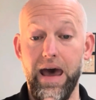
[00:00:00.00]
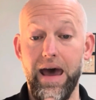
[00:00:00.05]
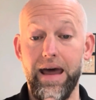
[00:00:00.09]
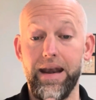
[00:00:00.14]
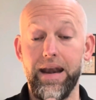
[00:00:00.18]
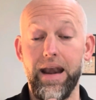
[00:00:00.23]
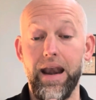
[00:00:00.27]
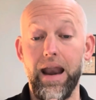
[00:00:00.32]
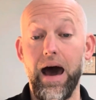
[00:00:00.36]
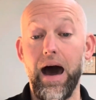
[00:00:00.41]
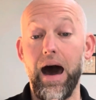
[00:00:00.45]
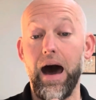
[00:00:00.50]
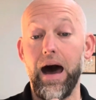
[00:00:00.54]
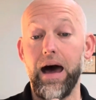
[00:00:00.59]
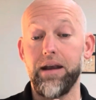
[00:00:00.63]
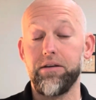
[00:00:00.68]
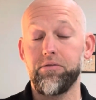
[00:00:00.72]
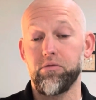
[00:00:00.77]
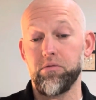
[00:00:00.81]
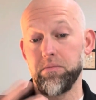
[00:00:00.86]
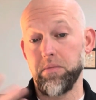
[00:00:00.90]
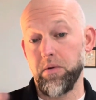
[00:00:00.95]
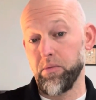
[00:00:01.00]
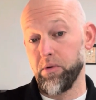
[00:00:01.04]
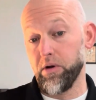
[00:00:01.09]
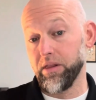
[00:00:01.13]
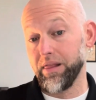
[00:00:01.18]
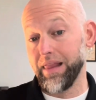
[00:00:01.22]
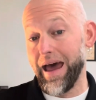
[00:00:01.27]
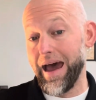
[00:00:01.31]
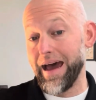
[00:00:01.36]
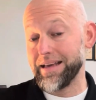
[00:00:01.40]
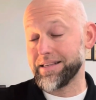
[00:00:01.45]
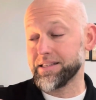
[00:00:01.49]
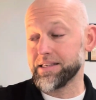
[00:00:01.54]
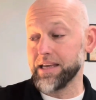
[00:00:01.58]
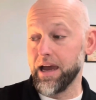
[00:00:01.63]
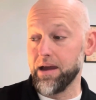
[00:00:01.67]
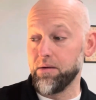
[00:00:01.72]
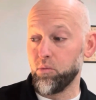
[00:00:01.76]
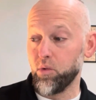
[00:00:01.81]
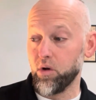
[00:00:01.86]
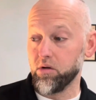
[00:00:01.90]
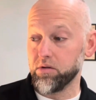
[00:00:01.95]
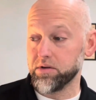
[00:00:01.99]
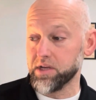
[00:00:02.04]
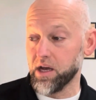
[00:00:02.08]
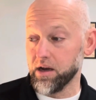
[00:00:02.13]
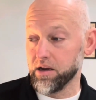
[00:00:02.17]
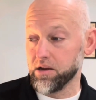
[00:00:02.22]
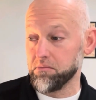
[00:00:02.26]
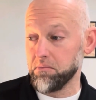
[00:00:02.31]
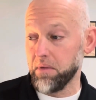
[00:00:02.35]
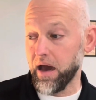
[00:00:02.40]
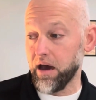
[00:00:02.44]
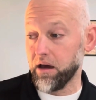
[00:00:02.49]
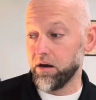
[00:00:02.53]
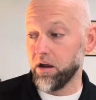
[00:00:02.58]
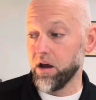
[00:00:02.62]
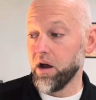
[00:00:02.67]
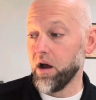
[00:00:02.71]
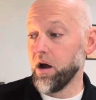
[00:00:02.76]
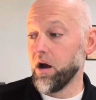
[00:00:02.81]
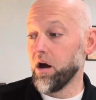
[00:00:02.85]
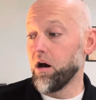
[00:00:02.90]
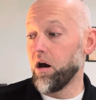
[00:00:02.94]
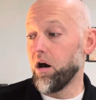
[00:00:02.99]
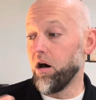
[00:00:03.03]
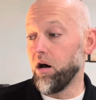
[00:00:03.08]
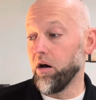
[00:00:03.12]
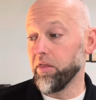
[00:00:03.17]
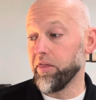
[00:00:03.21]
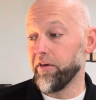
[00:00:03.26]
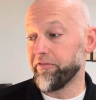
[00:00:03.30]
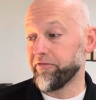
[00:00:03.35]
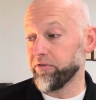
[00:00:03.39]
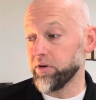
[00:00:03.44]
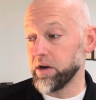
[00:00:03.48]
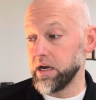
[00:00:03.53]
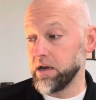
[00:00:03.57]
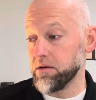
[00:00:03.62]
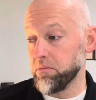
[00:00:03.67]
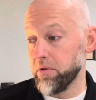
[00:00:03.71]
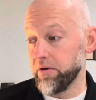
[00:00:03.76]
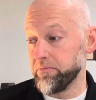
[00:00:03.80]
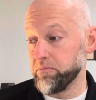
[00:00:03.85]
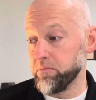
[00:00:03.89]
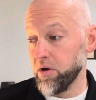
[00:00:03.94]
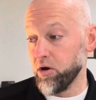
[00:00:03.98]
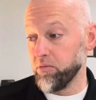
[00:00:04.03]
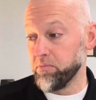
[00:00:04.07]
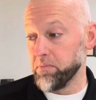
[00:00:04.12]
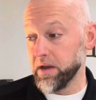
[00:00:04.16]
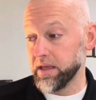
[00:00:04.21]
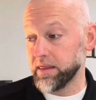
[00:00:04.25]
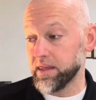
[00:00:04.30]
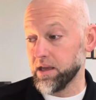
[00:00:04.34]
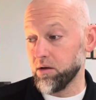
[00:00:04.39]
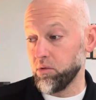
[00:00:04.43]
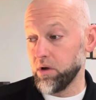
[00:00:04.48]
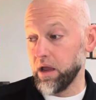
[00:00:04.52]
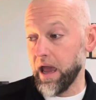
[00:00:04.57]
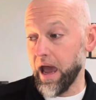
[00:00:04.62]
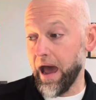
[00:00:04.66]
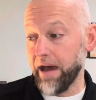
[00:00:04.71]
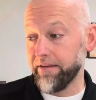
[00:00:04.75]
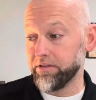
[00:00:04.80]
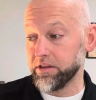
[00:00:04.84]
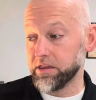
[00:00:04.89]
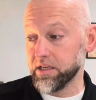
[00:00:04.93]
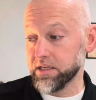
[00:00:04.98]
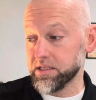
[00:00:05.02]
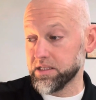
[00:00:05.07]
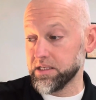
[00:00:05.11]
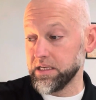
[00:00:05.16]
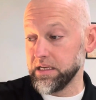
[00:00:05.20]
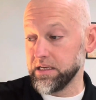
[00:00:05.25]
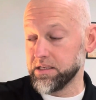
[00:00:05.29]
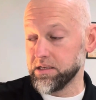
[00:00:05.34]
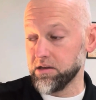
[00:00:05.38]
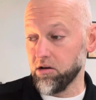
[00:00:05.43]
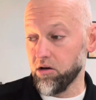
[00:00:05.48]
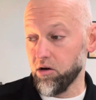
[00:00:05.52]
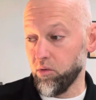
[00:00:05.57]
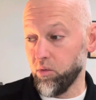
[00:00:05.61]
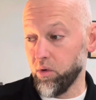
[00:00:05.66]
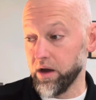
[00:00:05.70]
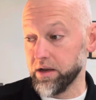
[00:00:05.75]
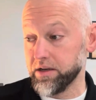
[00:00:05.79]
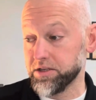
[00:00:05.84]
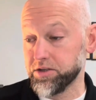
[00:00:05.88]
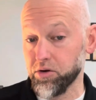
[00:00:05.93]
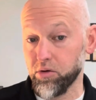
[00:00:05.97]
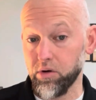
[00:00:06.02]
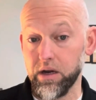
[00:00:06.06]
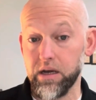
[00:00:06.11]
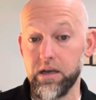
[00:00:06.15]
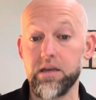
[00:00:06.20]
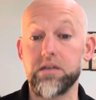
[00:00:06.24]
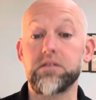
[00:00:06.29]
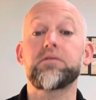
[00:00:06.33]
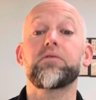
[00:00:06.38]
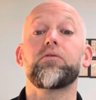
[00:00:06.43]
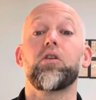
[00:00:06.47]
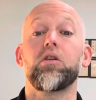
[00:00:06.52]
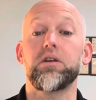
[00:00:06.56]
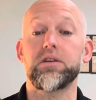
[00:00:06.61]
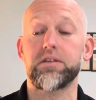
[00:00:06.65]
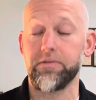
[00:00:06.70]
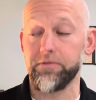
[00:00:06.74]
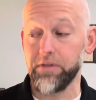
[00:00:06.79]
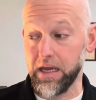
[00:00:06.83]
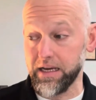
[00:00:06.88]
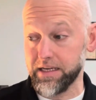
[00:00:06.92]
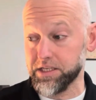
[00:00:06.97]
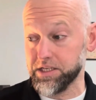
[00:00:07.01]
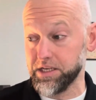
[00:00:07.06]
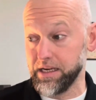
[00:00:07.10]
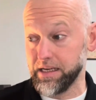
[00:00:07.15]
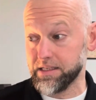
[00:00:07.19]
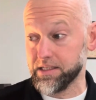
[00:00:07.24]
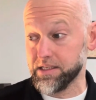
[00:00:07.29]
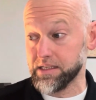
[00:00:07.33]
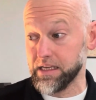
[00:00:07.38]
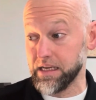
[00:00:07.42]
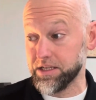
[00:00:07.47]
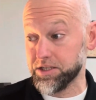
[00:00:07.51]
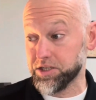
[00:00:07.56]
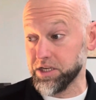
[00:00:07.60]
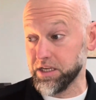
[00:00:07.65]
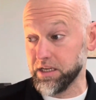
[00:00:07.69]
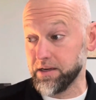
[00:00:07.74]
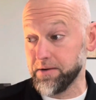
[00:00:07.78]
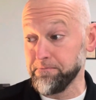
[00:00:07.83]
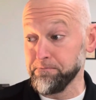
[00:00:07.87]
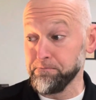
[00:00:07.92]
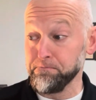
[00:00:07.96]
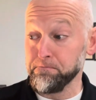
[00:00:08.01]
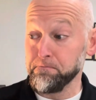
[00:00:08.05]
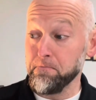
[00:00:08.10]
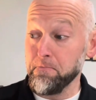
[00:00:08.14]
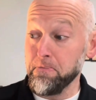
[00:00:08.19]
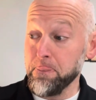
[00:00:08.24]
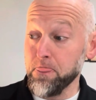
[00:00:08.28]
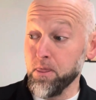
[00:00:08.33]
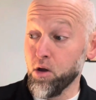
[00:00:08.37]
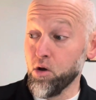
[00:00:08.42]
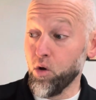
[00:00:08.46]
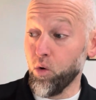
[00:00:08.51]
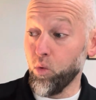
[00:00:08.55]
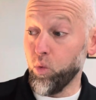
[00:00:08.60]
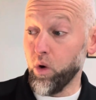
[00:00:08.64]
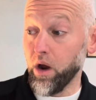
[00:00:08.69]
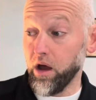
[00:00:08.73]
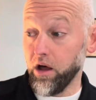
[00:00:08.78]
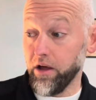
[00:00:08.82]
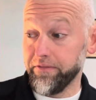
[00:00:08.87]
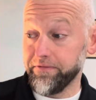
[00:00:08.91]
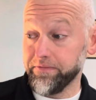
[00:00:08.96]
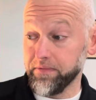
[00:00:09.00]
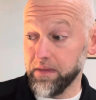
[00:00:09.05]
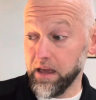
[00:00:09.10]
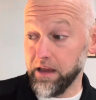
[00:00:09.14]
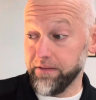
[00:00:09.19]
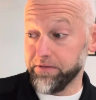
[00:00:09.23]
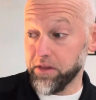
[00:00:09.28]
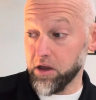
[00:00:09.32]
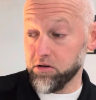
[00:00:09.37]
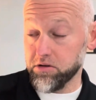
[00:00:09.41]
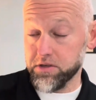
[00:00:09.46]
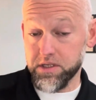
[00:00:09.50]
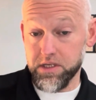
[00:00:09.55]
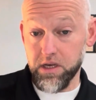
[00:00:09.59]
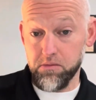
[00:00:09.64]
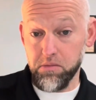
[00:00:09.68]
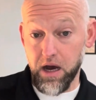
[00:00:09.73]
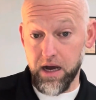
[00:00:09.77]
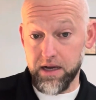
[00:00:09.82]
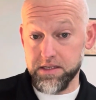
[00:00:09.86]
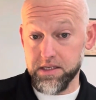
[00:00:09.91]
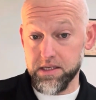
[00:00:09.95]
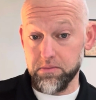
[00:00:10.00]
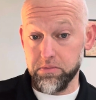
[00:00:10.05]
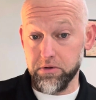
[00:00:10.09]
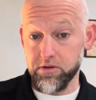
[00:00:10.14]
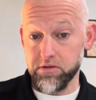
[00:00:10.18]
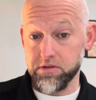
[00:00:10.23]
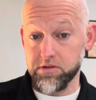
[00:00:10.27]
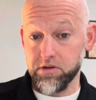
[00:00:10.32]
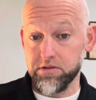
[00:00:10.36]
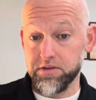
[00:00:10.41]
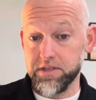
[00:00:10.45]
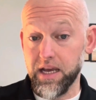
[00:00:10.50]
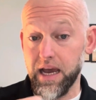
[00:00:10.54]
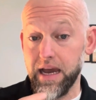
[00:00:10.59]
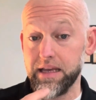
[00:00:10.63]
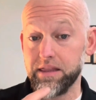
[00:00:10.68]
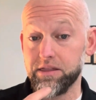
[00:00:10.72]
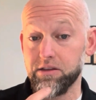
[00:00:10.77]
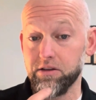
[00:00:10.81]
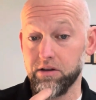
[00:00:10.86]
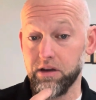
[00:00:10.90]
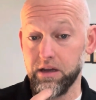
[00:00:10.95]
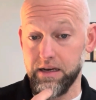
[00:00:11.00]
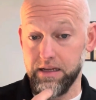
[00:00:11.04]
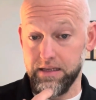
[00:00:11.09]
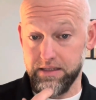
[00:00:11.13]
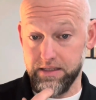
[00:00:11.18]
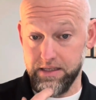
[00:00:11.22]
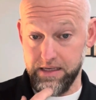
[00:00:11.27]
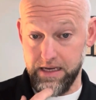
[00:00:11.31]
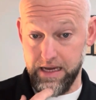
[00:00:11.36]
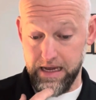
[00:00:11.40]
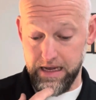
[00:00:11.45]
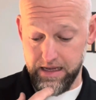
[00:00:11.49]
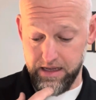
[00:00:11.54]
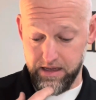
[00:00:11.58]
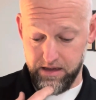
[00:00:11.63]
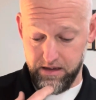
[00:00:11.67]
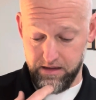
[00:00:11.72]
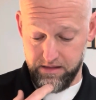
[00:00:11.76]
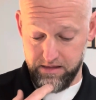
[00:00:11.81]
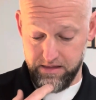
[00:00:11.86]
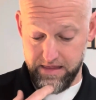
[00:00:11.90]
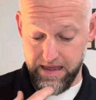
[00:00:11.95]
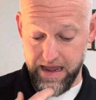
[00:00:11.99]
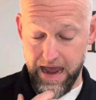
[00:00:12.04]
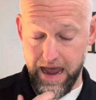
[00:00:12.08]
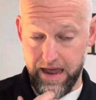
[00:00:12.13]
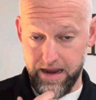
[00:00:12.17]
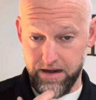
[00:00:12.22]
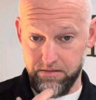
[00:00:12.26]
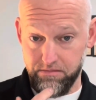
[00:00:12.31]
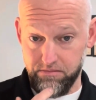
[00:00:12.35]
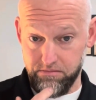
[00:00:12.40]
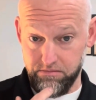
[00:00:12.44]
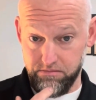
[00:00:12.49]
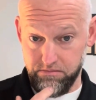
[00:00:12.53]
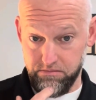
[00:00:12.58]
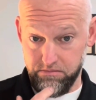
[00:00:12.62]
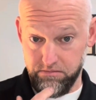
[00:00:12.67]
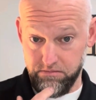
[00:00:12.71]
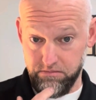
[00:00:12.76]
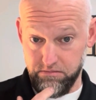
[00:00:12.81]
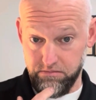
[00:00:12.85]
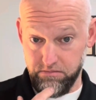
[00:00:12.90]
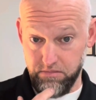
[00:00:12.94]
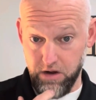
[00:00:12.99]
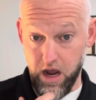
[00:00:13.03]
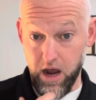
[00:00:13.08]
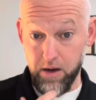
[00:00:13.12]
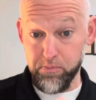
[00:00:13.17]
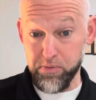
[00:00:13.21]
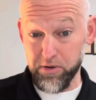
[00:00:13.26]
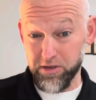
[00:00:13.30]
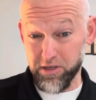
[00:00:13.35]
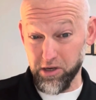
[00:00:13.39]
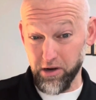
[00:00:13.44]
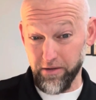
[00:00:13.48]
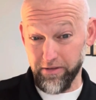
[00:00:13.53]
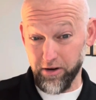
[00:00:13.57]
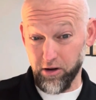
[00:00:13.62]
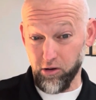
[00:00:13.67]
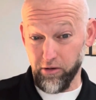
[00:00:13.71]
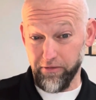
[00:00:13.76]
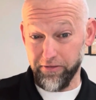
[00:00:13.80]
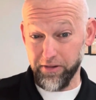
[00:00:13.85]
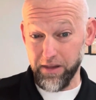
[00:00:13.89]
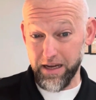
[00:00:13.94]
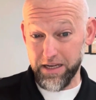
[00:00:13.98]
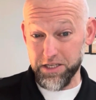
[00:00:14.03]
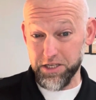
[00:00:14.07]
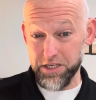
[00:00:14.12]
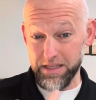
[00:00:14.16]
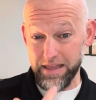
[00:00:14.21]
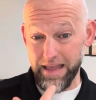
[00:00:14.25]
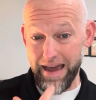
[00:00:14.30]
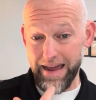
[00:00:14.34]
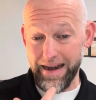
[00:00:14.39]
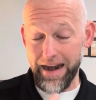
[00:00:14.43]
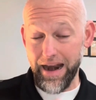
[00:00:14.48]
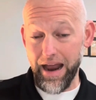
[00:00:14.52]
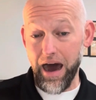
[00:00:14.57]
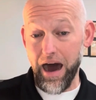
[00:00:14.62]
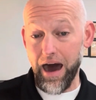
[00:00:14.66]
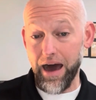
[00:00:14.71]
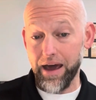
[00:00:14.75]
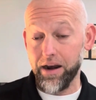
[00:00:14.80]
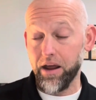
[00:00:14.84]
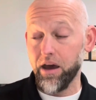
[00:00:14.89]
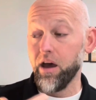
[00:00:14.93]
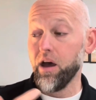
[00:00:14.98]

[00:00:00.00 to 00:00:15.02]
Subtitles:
nod. Remember last time we were talking about all the freedom of movement that we have at the C01 joint as far as flexion extension. Well, if those suboccipitals are tight, they're going to take that upper cervical flexion, that nod,